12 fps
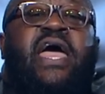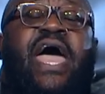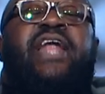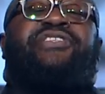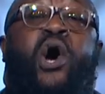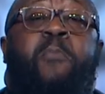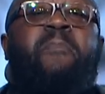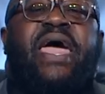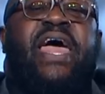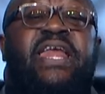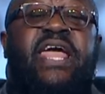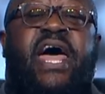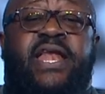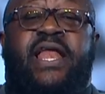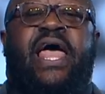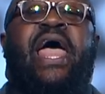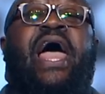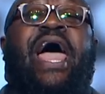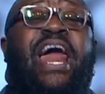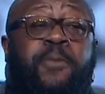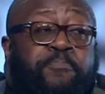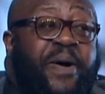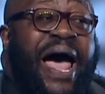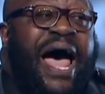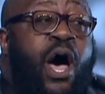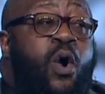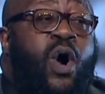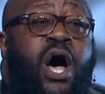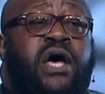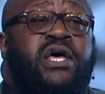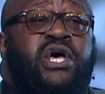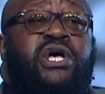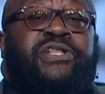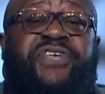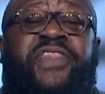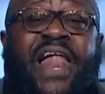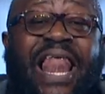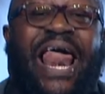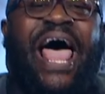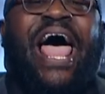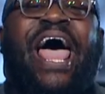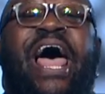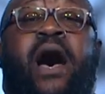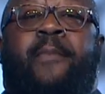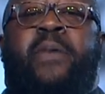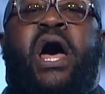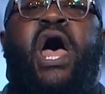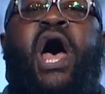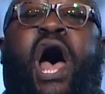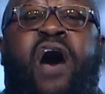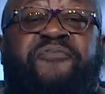and dominion and power to the Lamb of